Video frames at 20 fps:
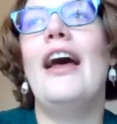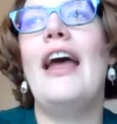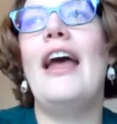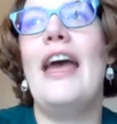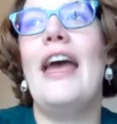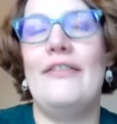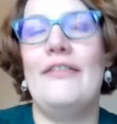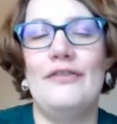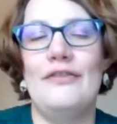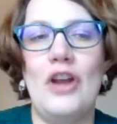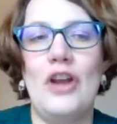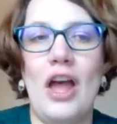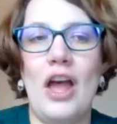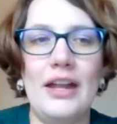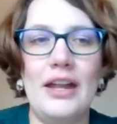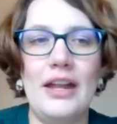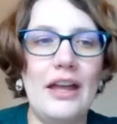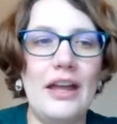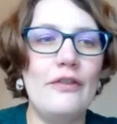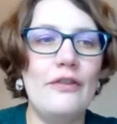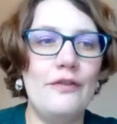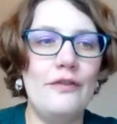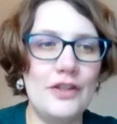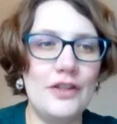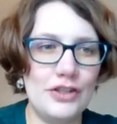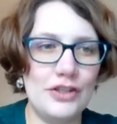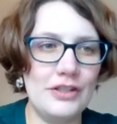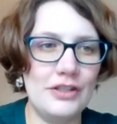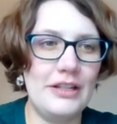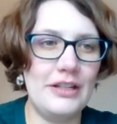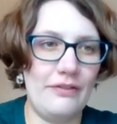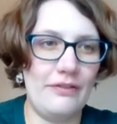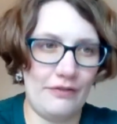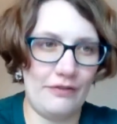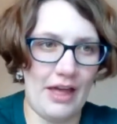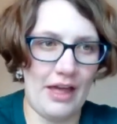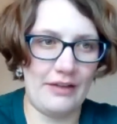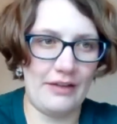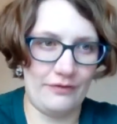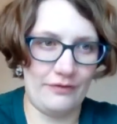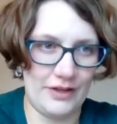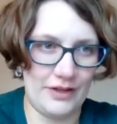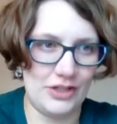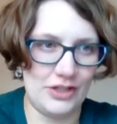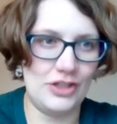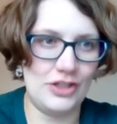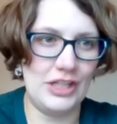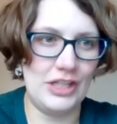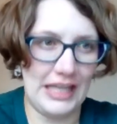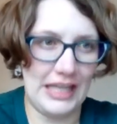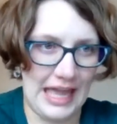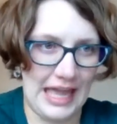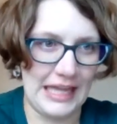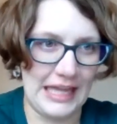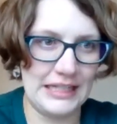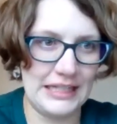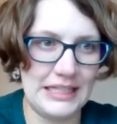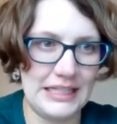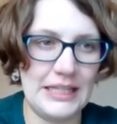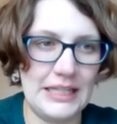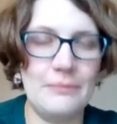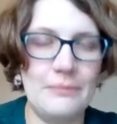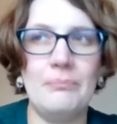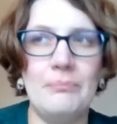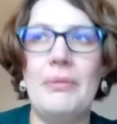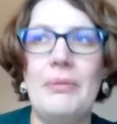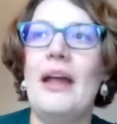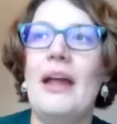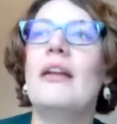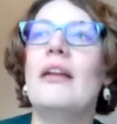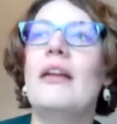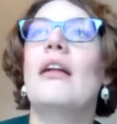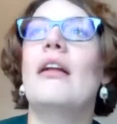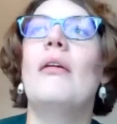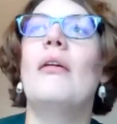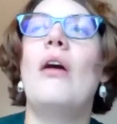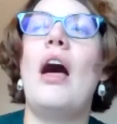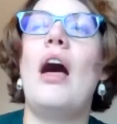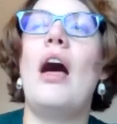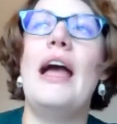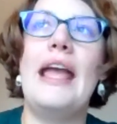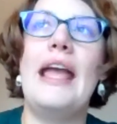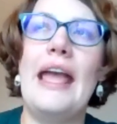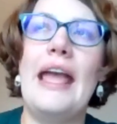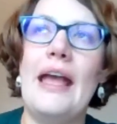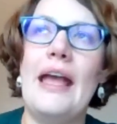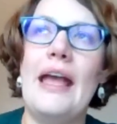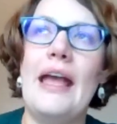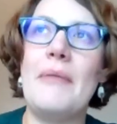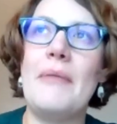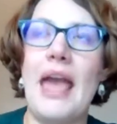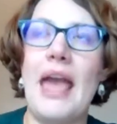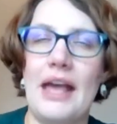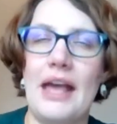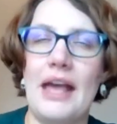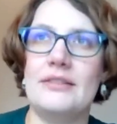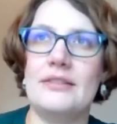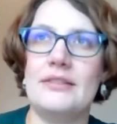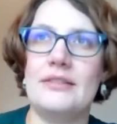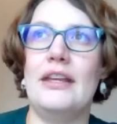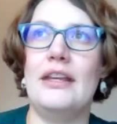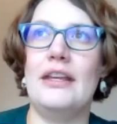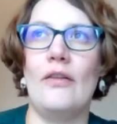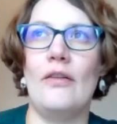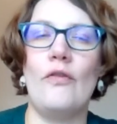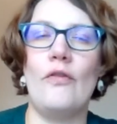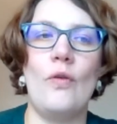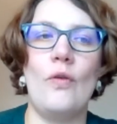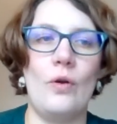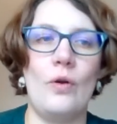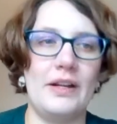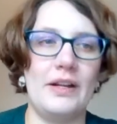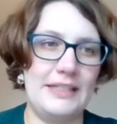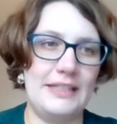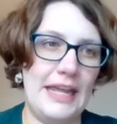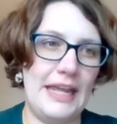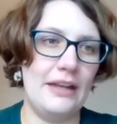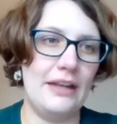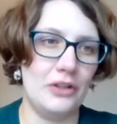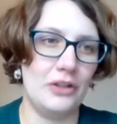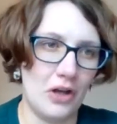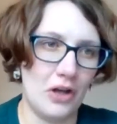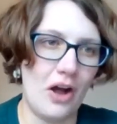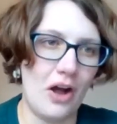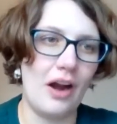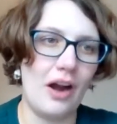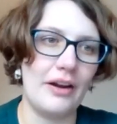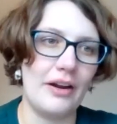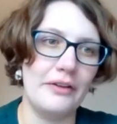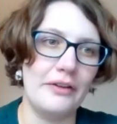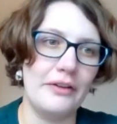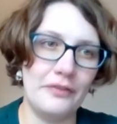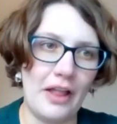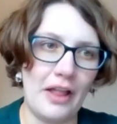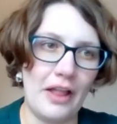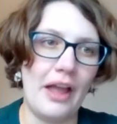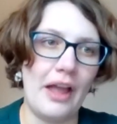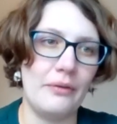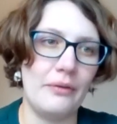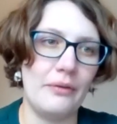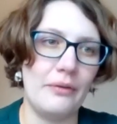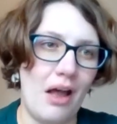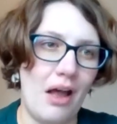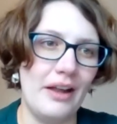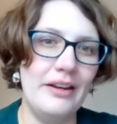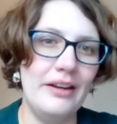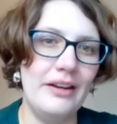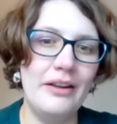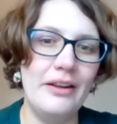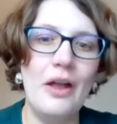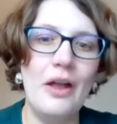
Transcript: have not officially fly fished yet, but I am asking for a a fly rod